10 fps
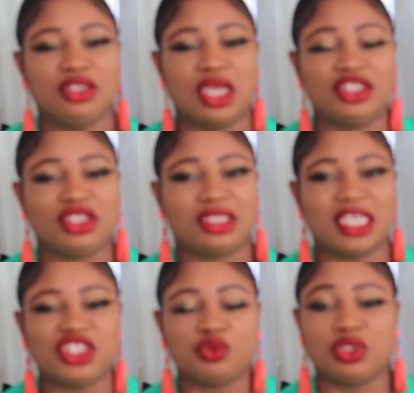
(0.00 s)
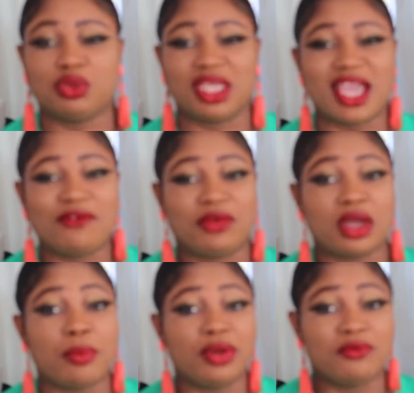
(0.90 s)
you know, she said she was with the guy for a
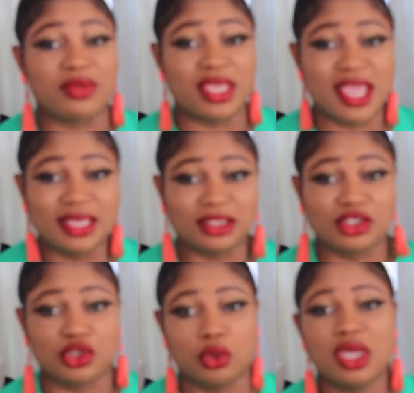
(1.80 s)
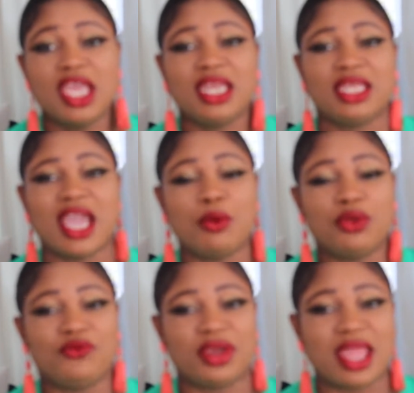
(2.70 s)
couple of years, you know. The guy
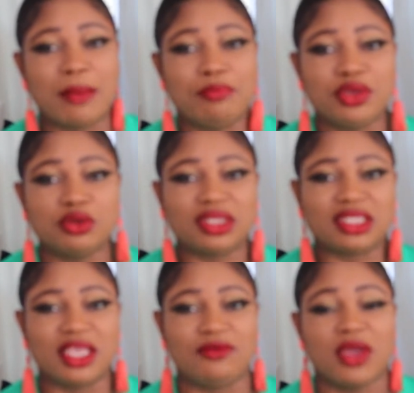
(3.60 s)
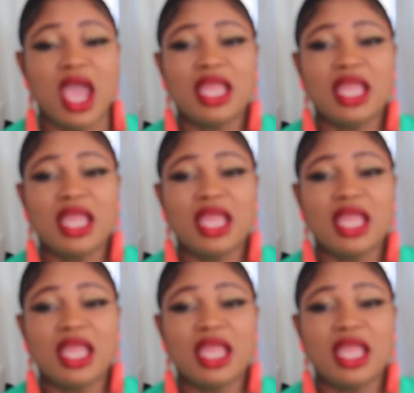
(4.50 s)
was very abusive.